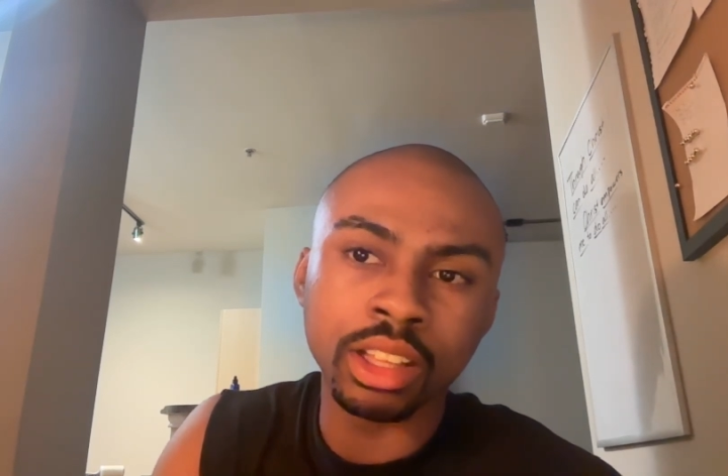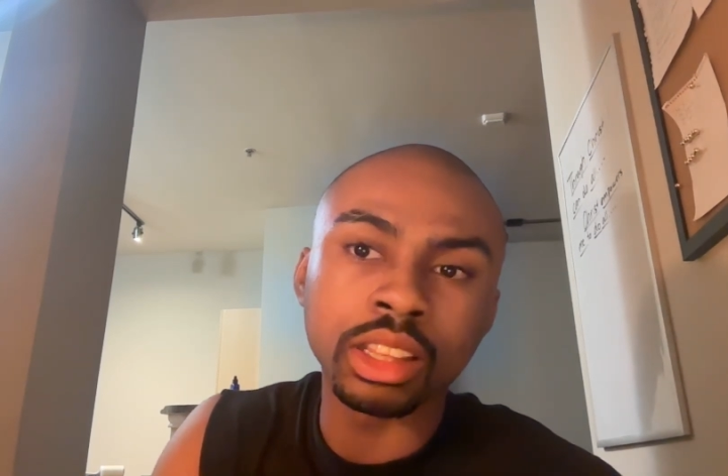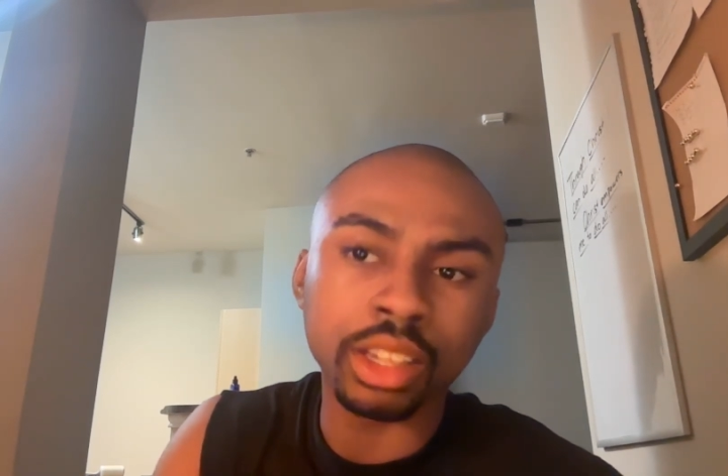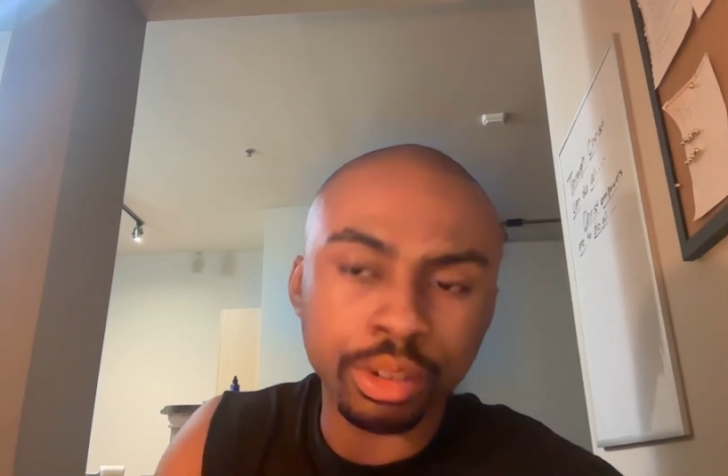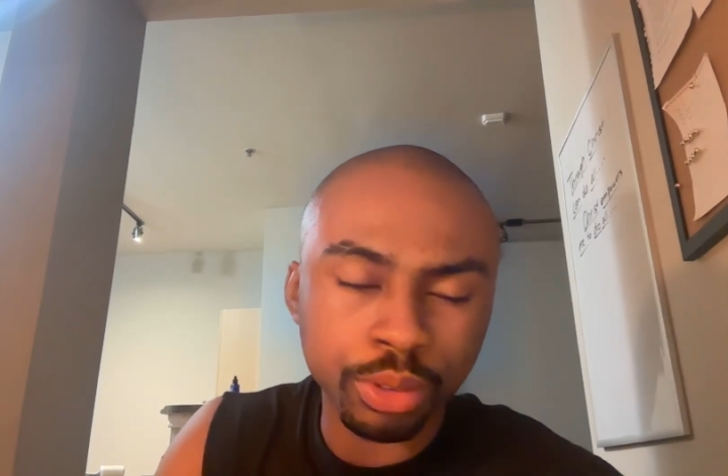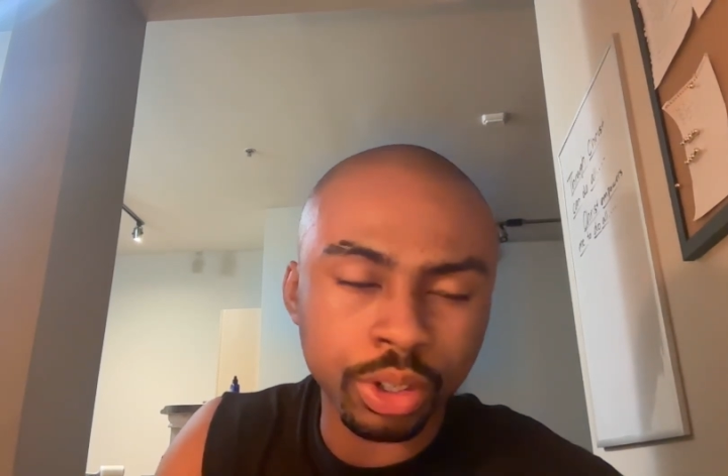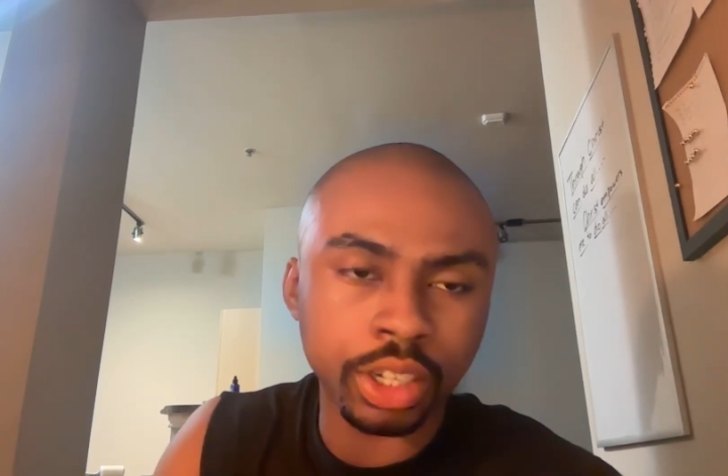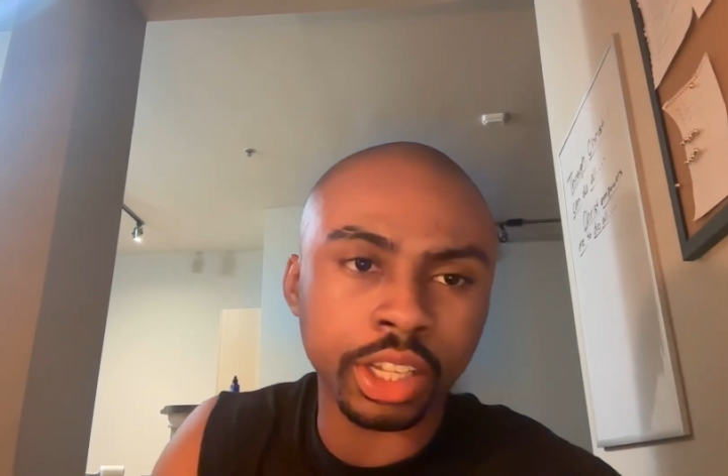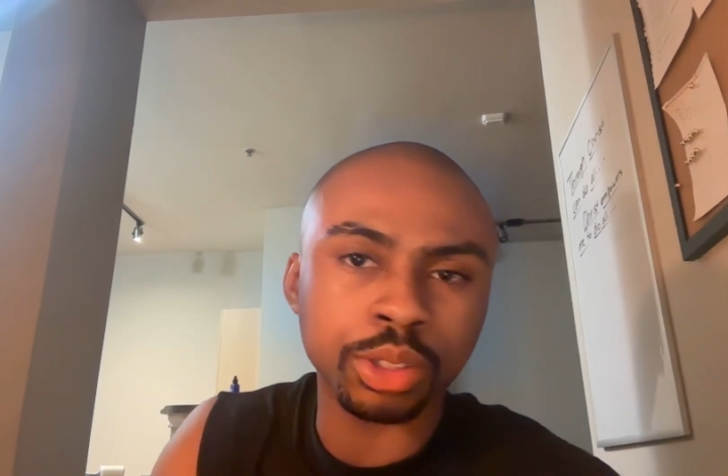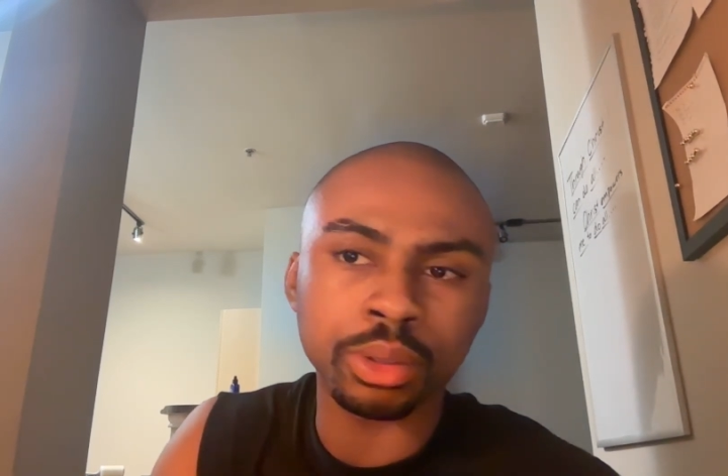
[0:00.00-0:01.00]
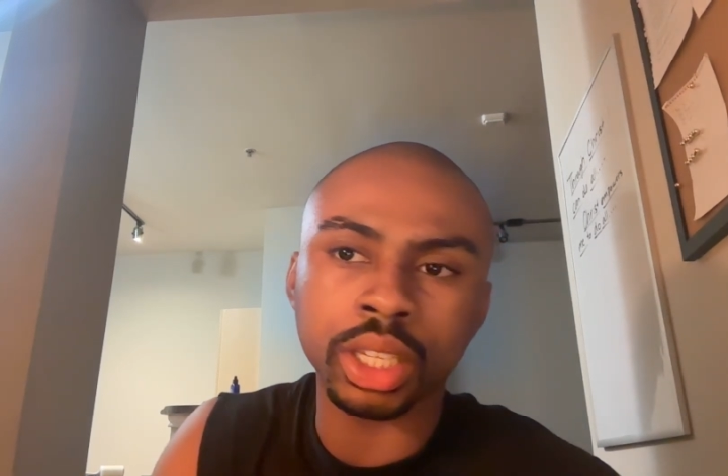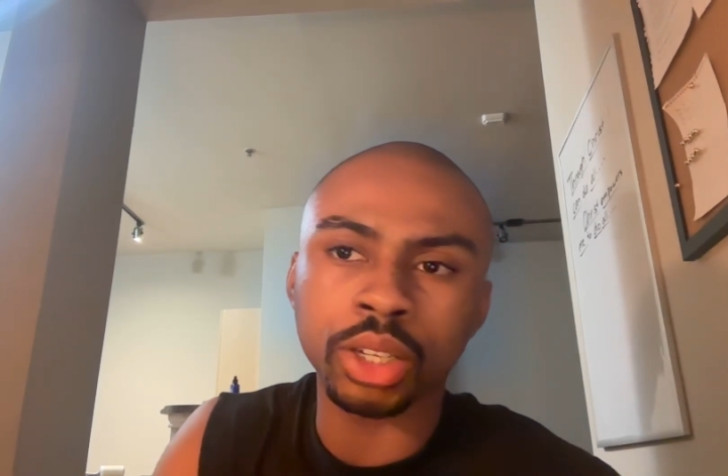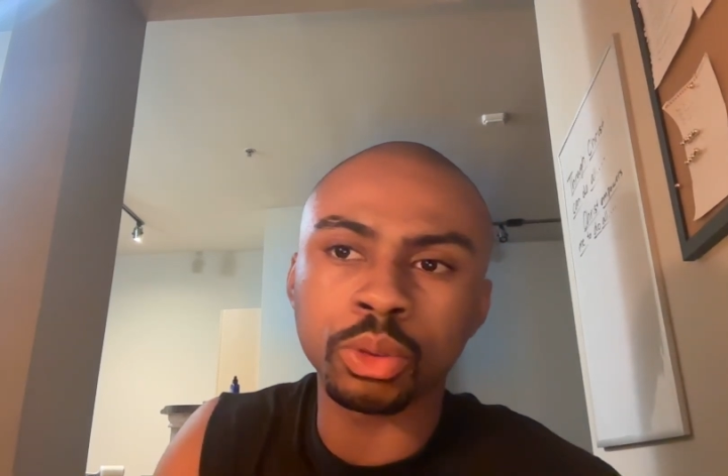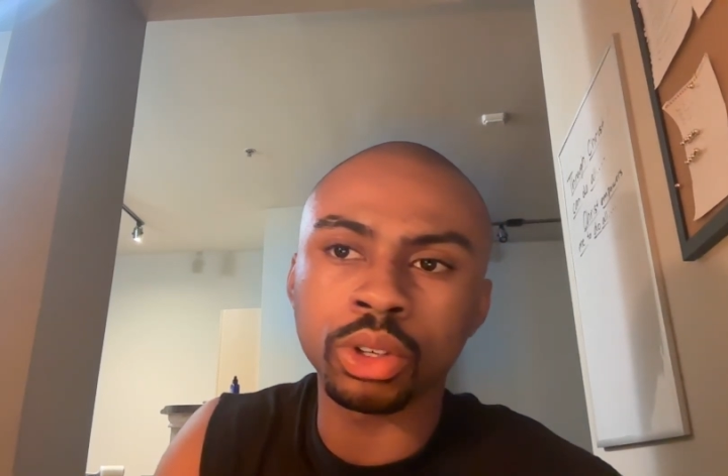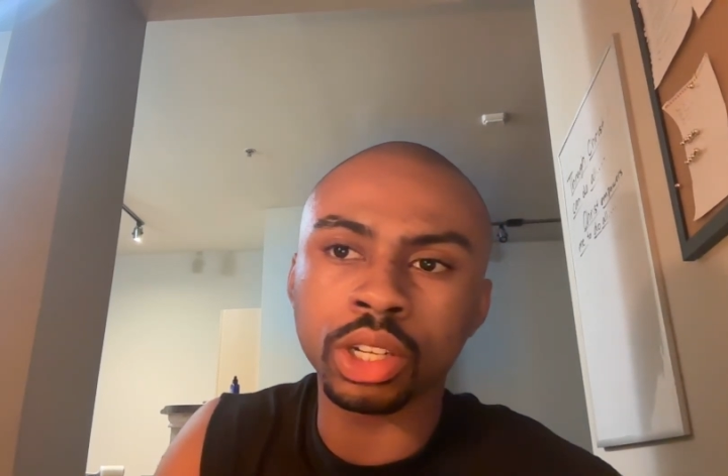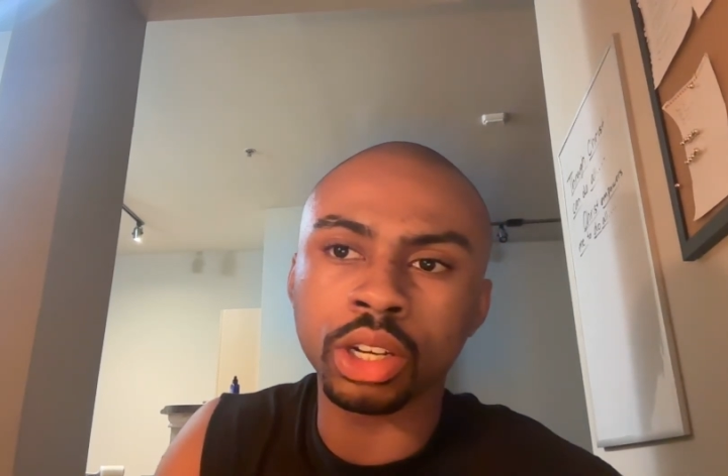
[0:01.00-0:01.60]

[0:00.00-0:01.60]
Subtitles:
Looking forward to next week. We'll go